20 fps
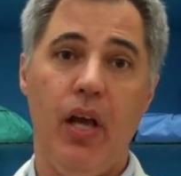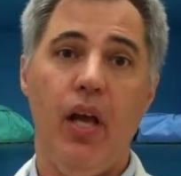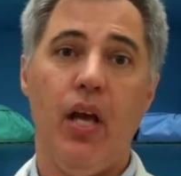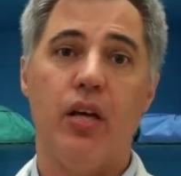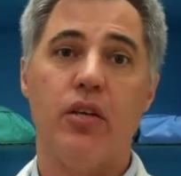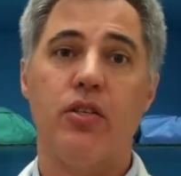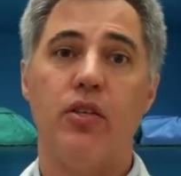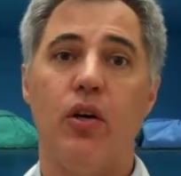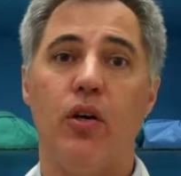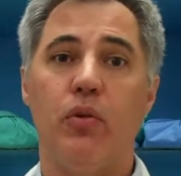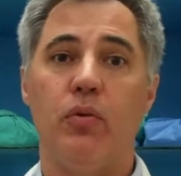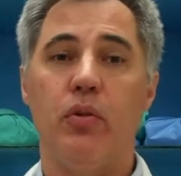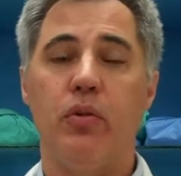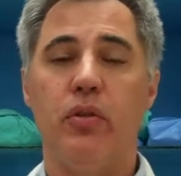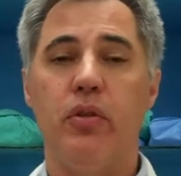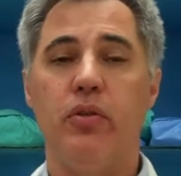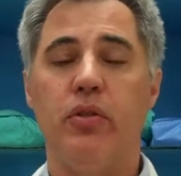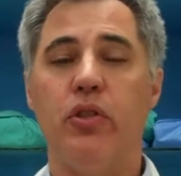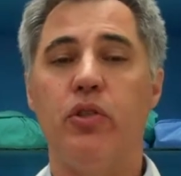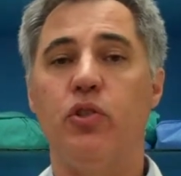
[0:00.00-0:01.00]
So
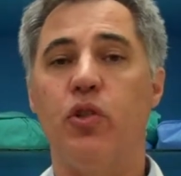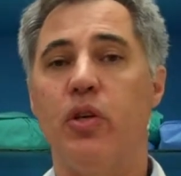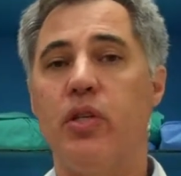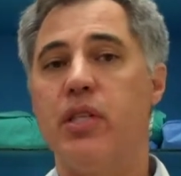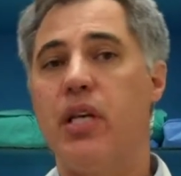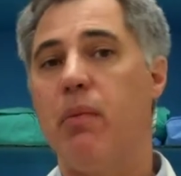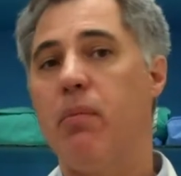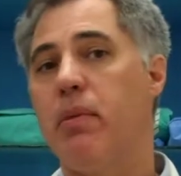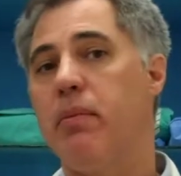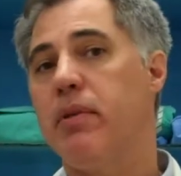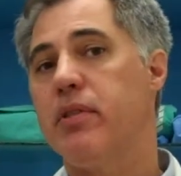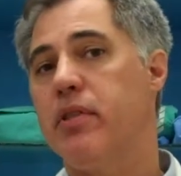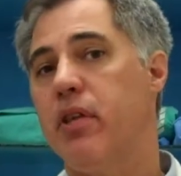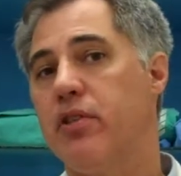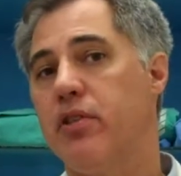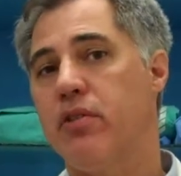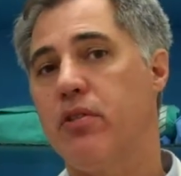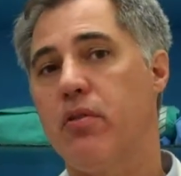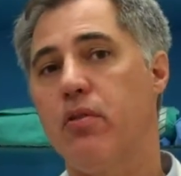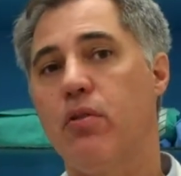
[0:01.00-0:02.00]
using joint supplements such
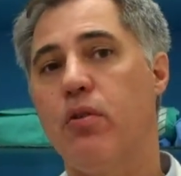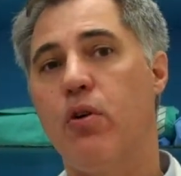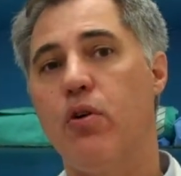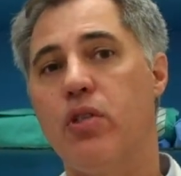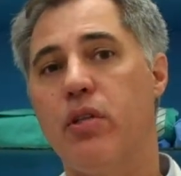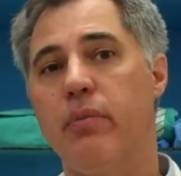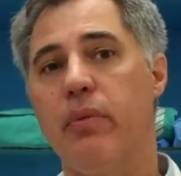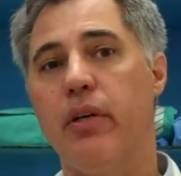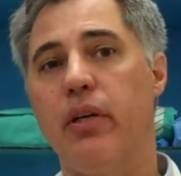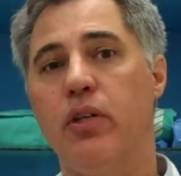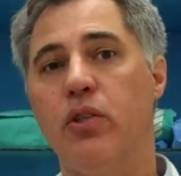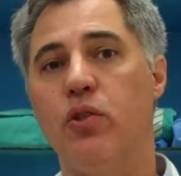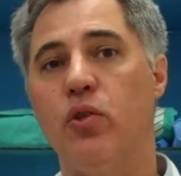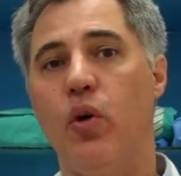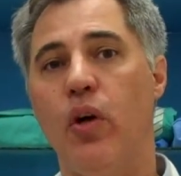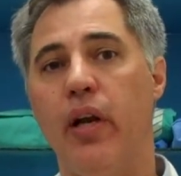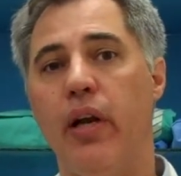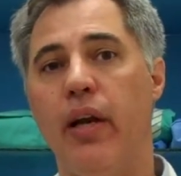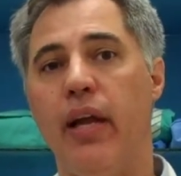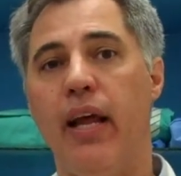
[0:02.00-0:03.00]
as glucosamine,
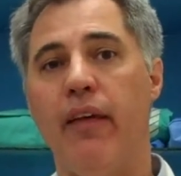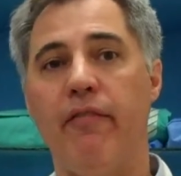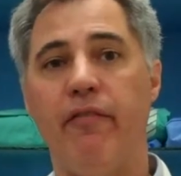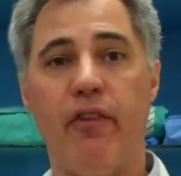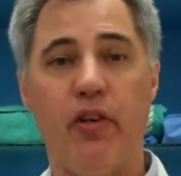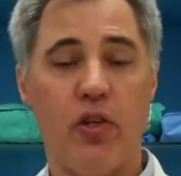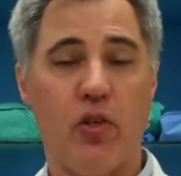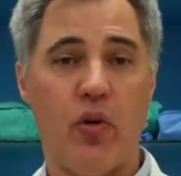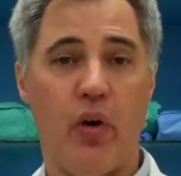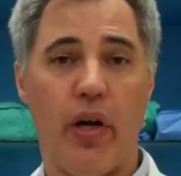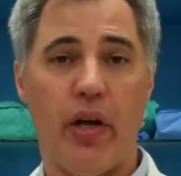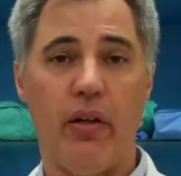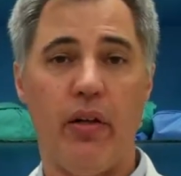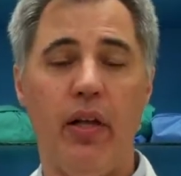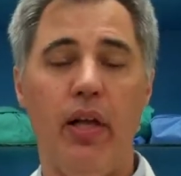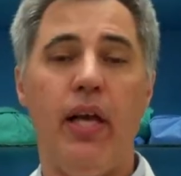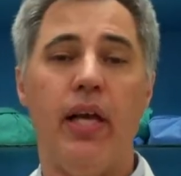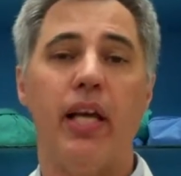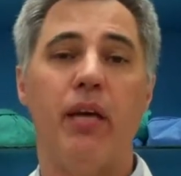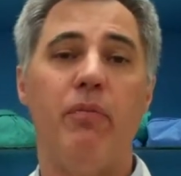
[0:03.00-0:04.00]
chondroitin, and fish oil
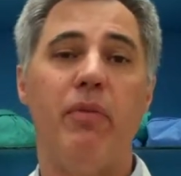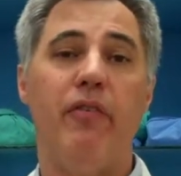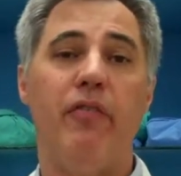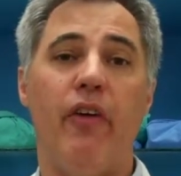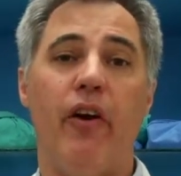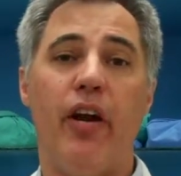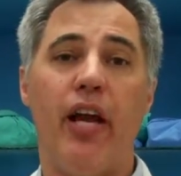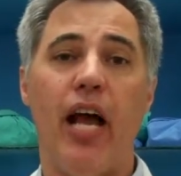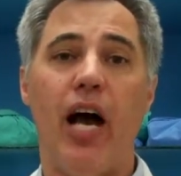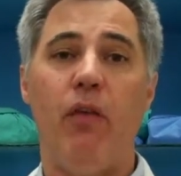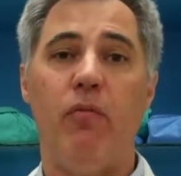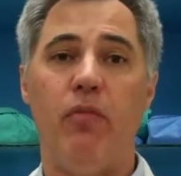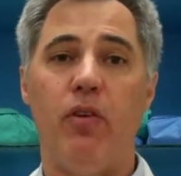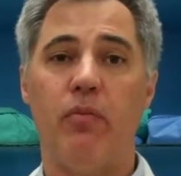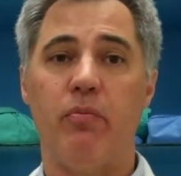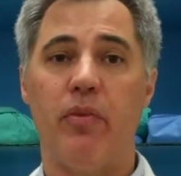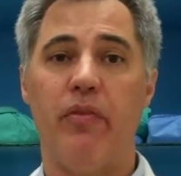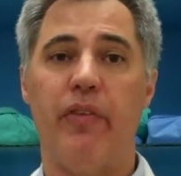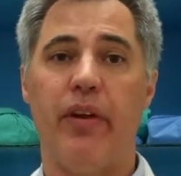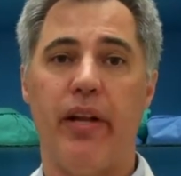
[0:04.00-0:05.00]
can be very helpful
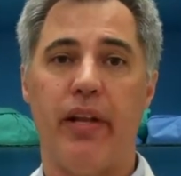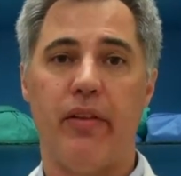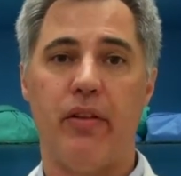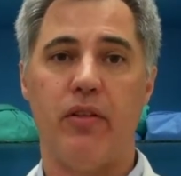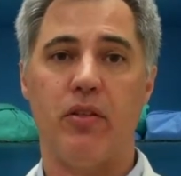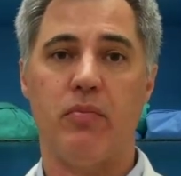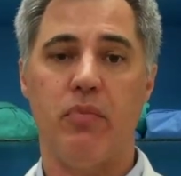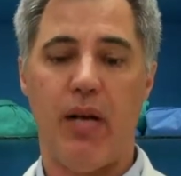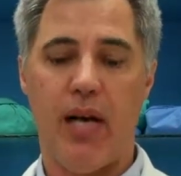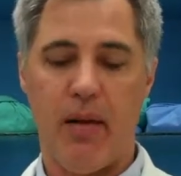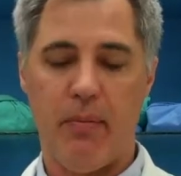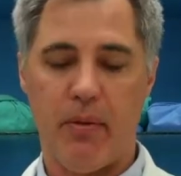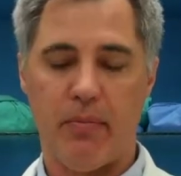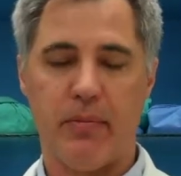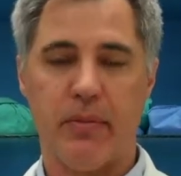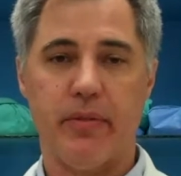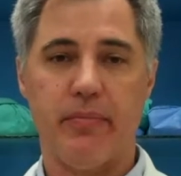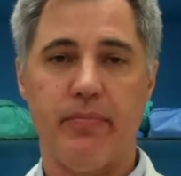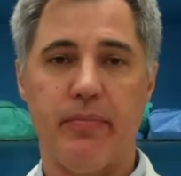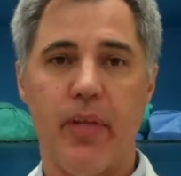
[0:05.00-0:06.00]
in preventing those
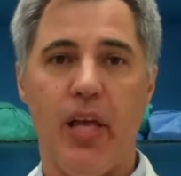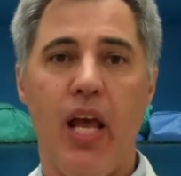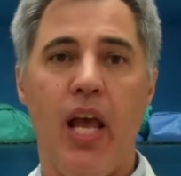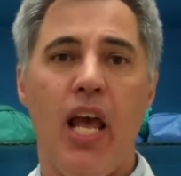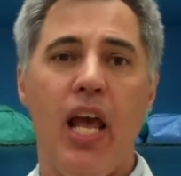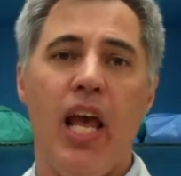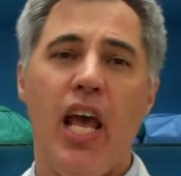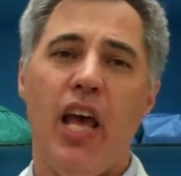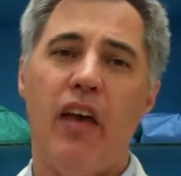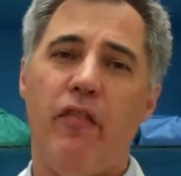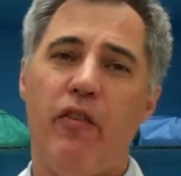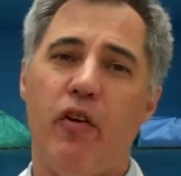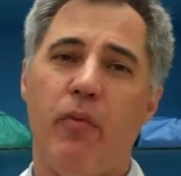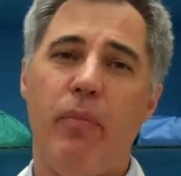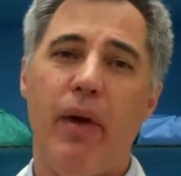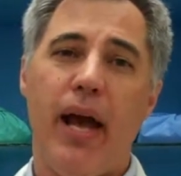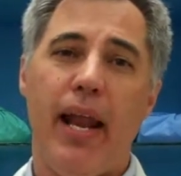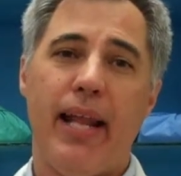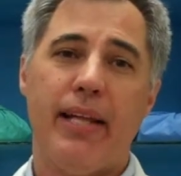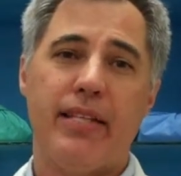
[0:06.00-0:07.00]
problems. If your
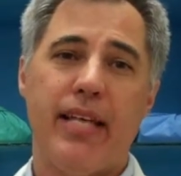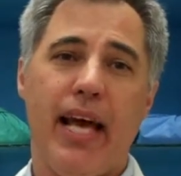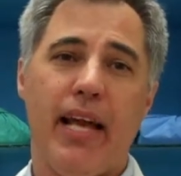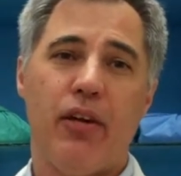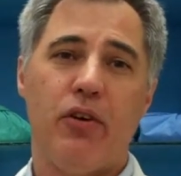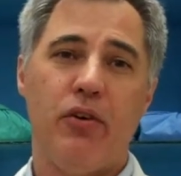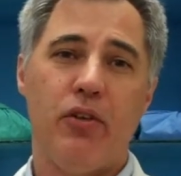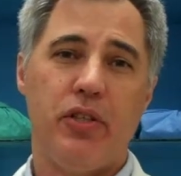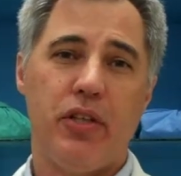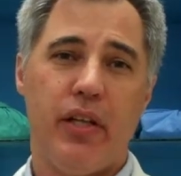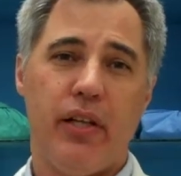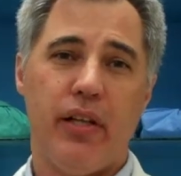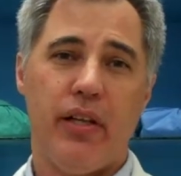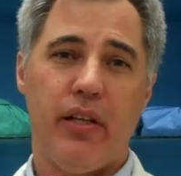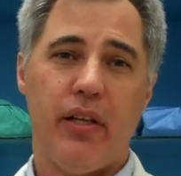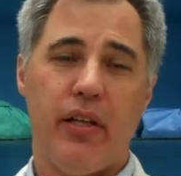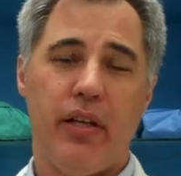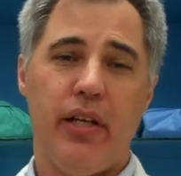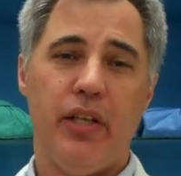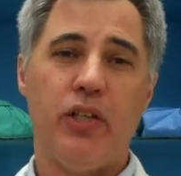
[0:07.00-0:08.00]
pet has had a
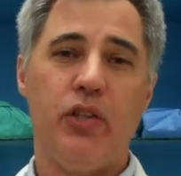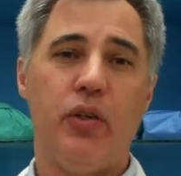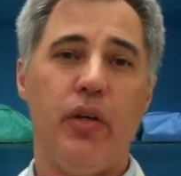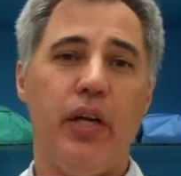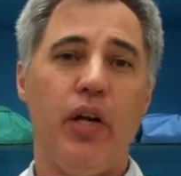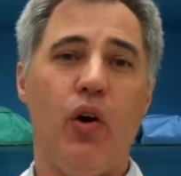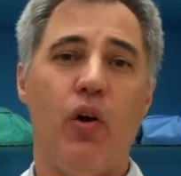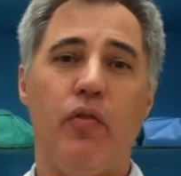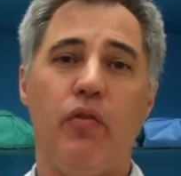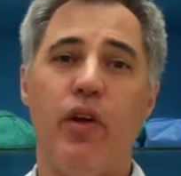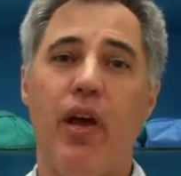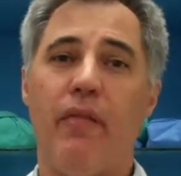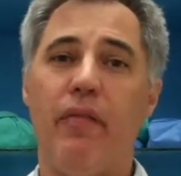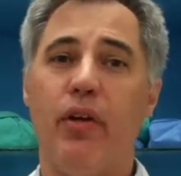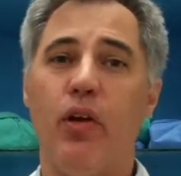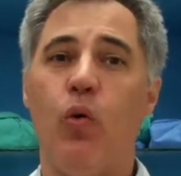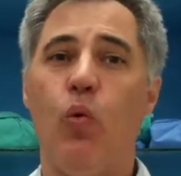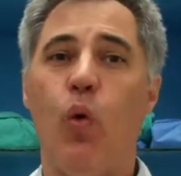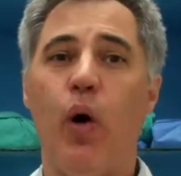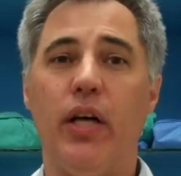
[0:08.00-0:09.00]
cruciate injury, or if you have
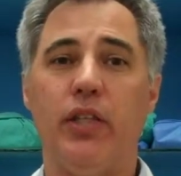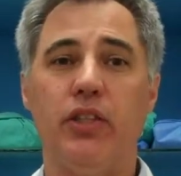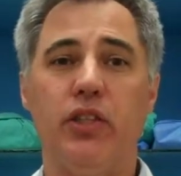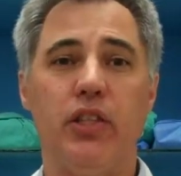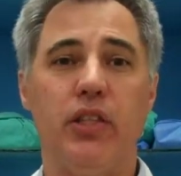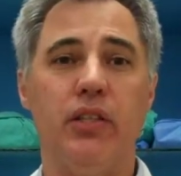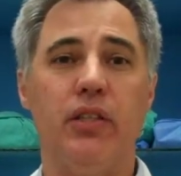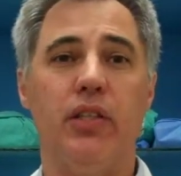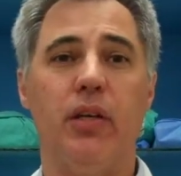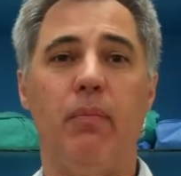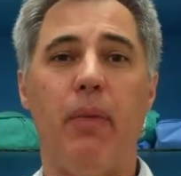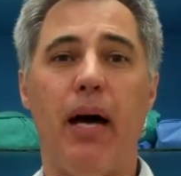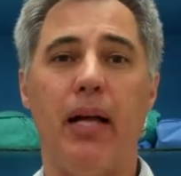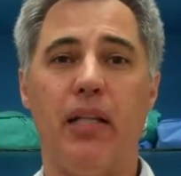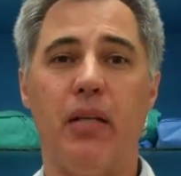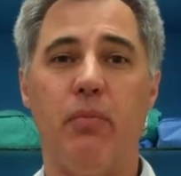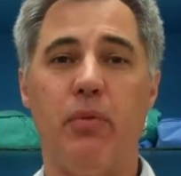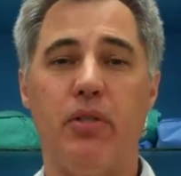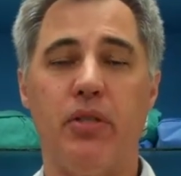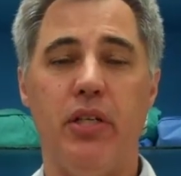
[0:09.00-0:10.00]
any questions about
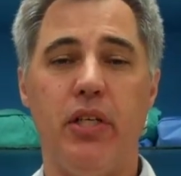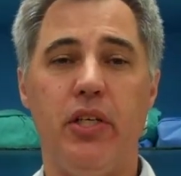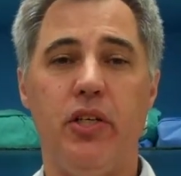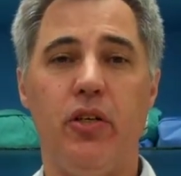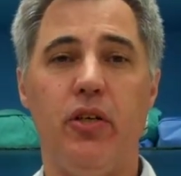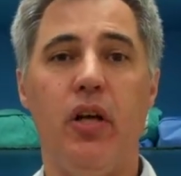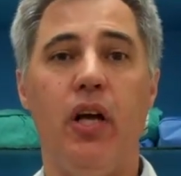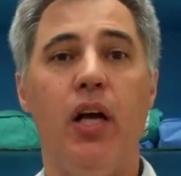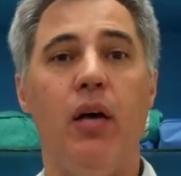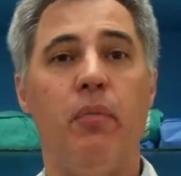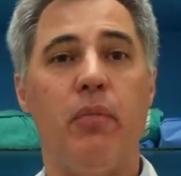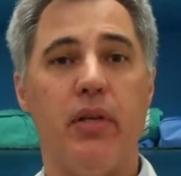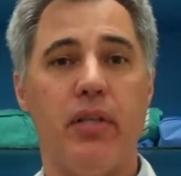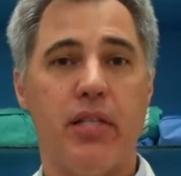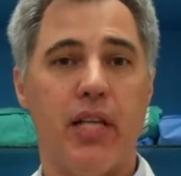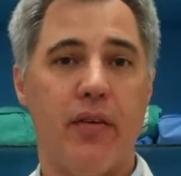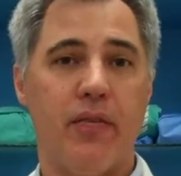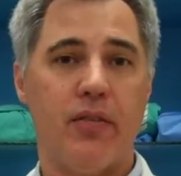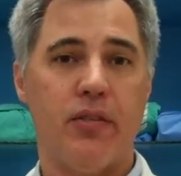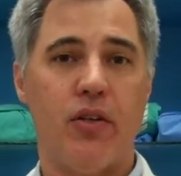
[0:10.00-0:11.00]
the procedure, please
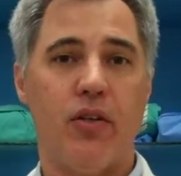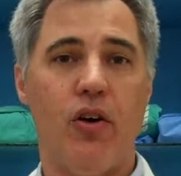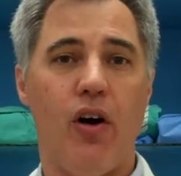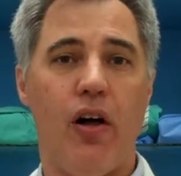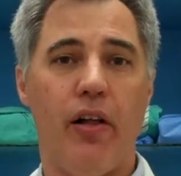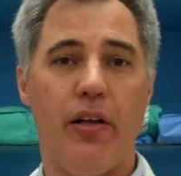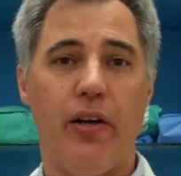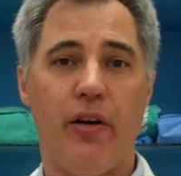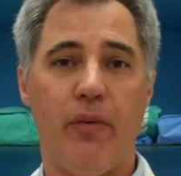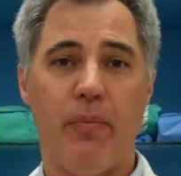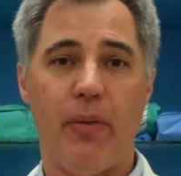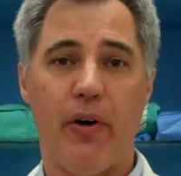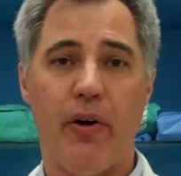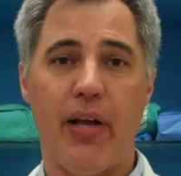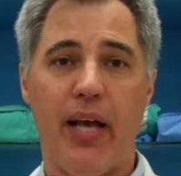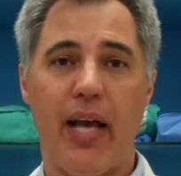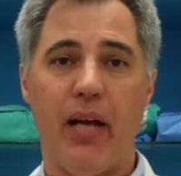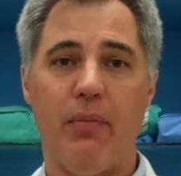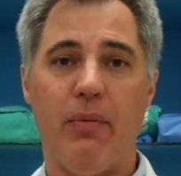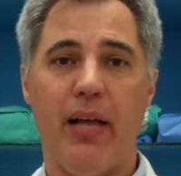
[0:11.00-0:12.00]
give us a call here at Merrick
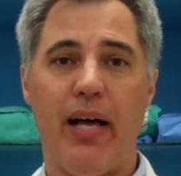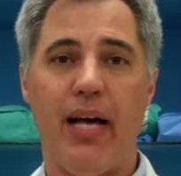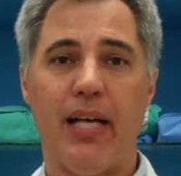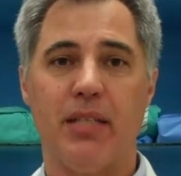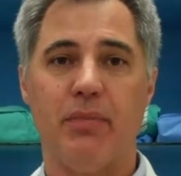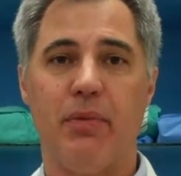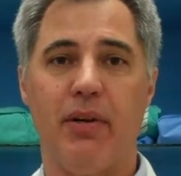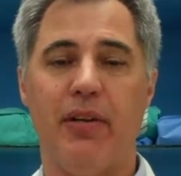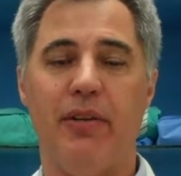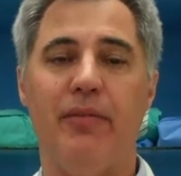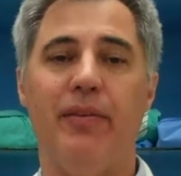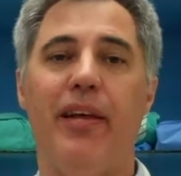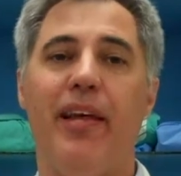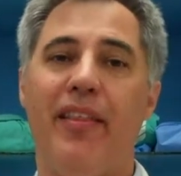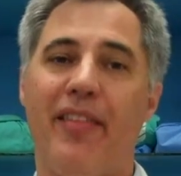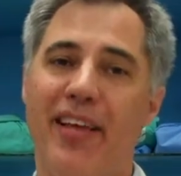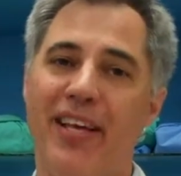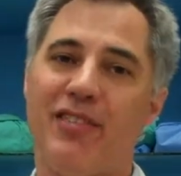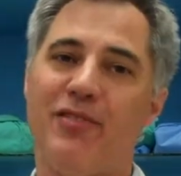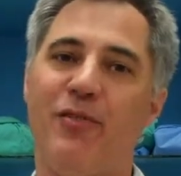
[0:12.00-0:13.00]
Animal Hospital.
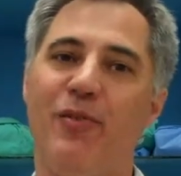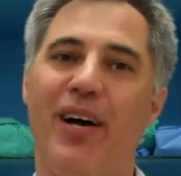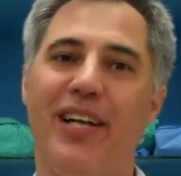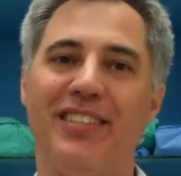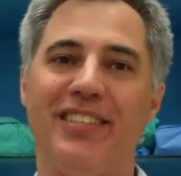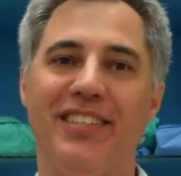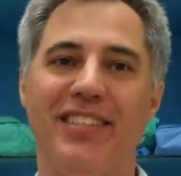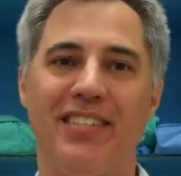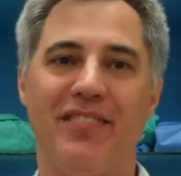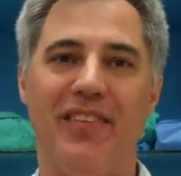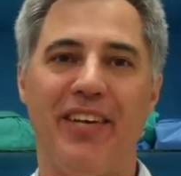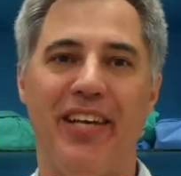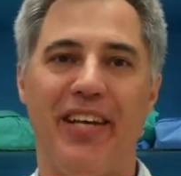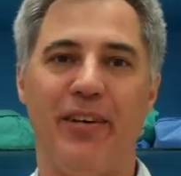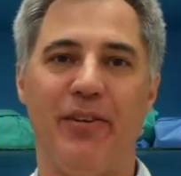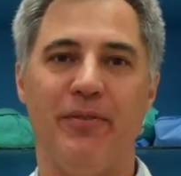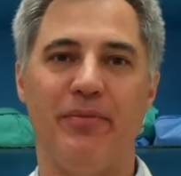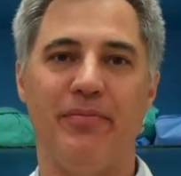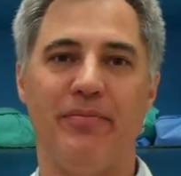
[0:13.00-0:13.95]
Thanks for watching this video.